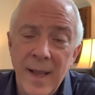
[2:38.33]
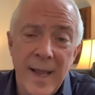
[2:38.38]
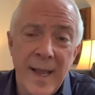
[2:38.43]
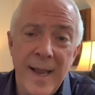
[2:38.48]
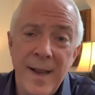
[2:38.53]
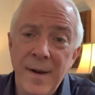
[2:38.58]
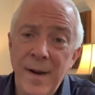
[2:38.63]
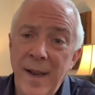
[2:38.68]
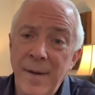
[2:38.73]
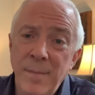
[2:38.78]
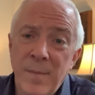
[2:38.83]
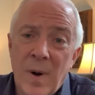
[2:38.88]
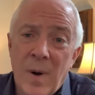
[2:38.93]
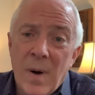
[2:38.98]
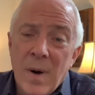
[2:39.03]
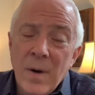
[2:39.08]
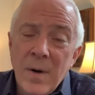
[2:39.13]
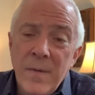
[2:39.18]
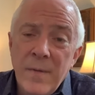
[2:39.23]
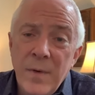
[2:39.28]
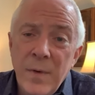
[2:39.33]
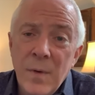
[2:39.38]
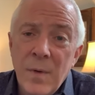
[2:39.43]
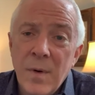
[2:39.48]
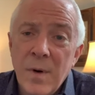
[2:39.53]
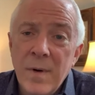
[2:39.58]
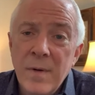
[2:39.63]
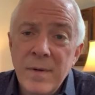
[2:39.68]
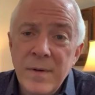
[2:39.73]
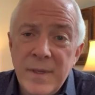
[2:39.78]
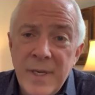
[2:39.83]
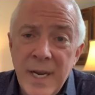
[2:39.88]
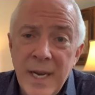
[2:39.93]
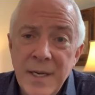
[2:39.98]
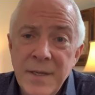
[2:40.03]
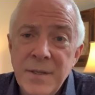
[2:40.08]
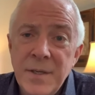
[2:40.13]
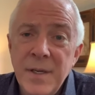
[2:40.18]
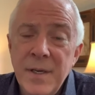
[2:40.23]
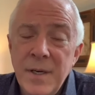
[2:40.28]
And, and part of your
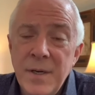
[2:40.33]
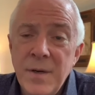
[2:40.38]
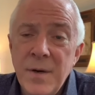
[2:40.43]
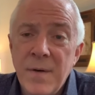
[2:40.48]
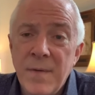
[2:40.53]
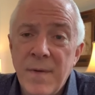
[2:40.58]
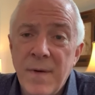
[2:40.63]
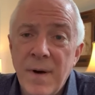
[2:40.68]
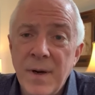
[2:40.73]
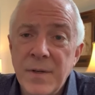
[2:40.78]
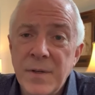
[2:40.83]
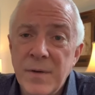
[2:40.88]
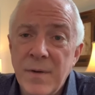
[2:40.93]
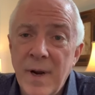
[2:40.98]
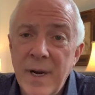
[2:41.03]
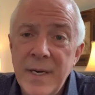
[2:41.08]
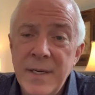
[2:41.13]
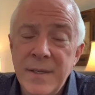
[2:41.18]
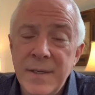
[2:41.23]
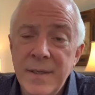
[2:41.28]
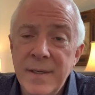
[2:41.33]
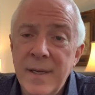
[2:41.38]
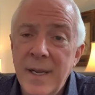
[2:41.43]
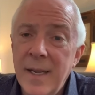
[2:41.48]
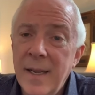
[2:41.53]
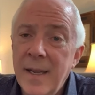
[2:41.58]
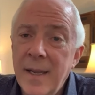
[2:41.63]
tension and your frustration